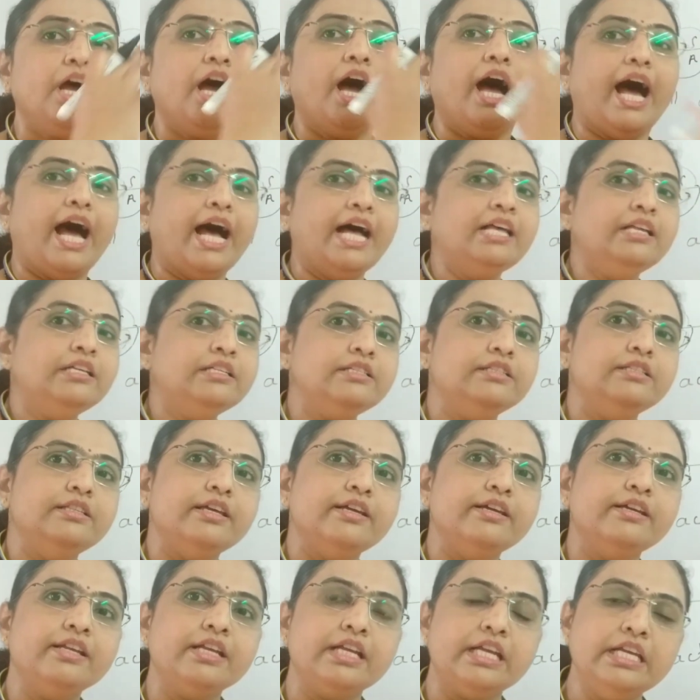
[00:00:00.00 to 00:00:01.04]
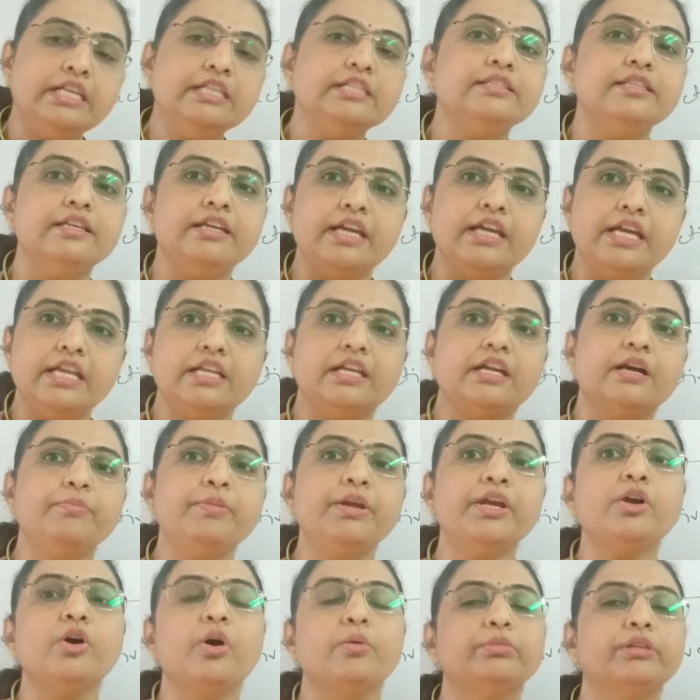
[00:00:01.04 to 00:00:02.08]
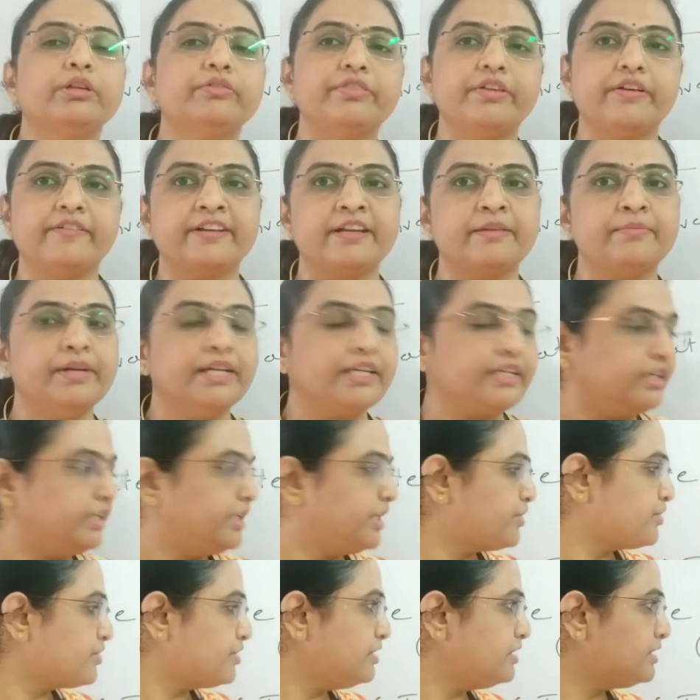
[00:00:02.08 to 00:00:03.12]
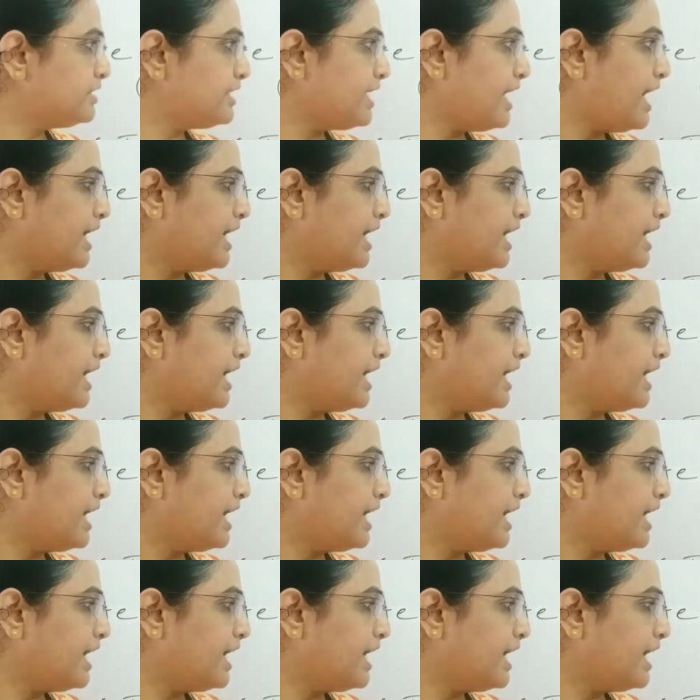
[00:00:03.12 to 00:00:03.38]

As there is the incoming of the favorable conditions,